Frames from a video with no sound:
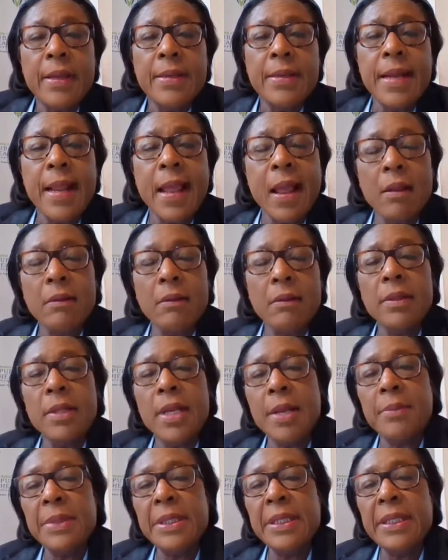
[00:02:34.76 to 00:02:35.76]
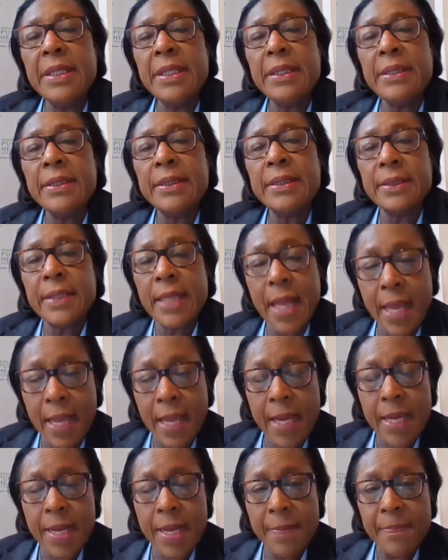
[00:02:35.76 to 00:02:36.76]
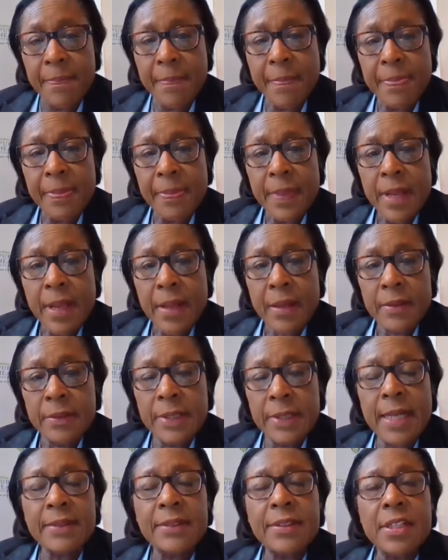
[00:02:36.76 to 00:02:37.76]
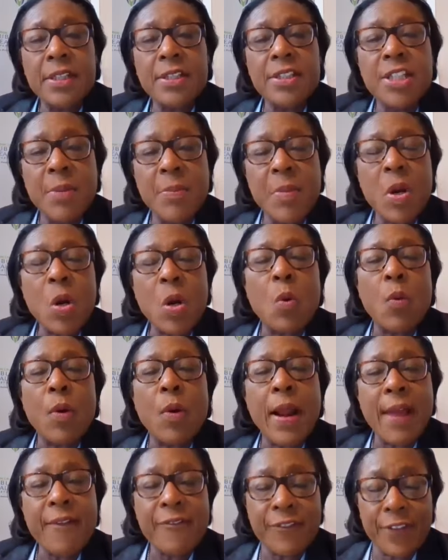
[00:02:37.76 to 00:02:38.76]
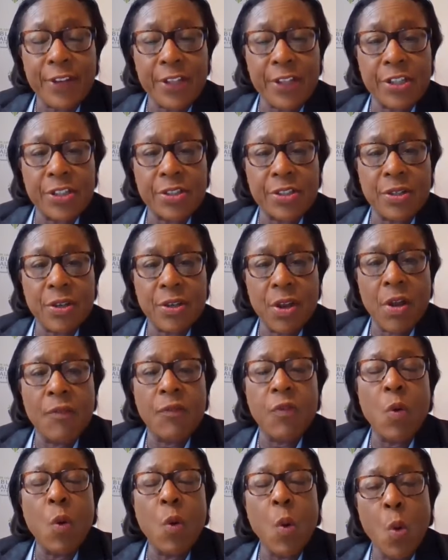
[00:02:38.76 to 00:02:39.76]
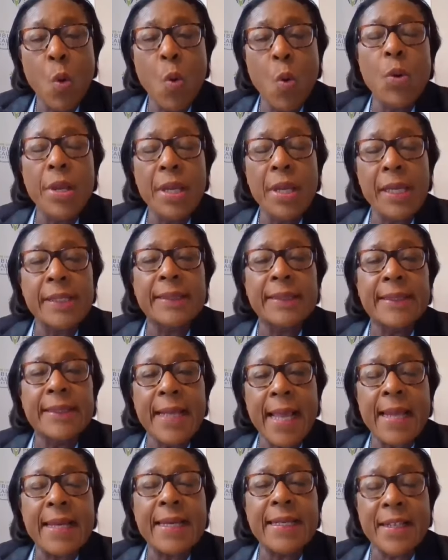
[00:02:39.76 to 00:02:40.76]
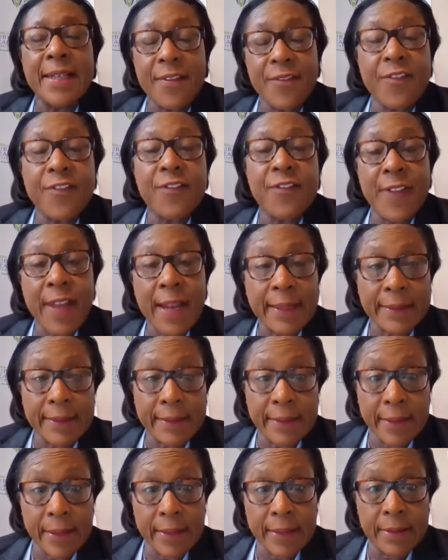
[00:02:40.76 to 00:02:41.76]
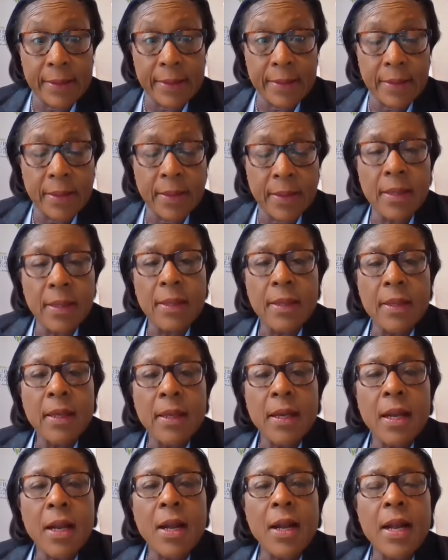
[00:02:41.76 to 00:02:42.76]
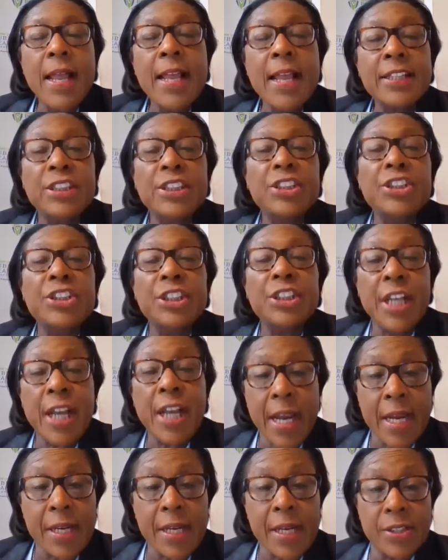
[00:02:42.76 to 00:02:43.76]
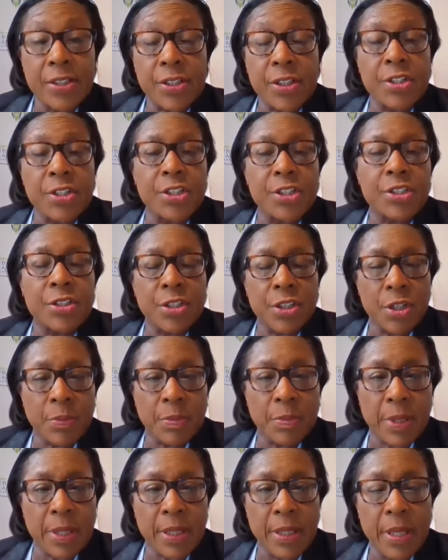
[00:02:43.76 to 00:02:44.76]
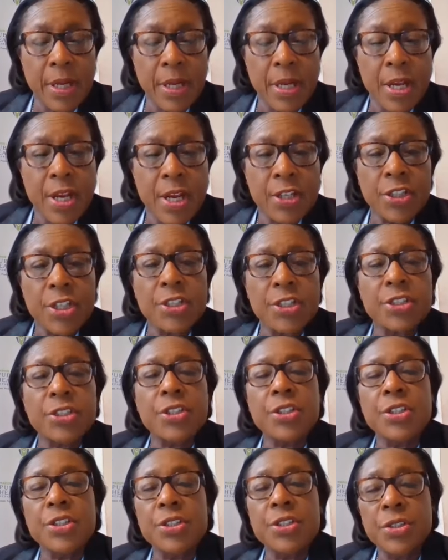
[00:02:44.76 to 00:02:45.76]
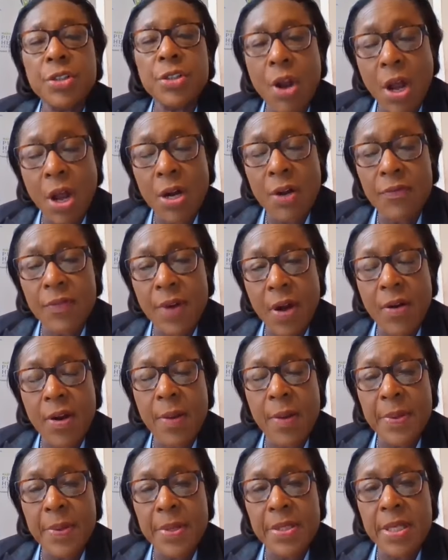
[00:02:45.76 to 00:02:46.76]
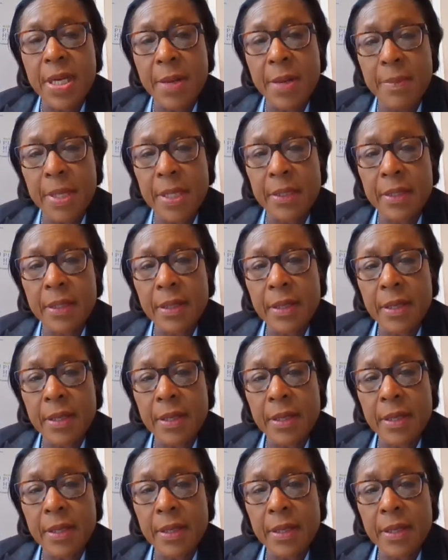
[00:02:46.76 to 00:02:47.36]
Now, let me say that the demographics of who is getting infected has changed considerably since the start of our epidemic,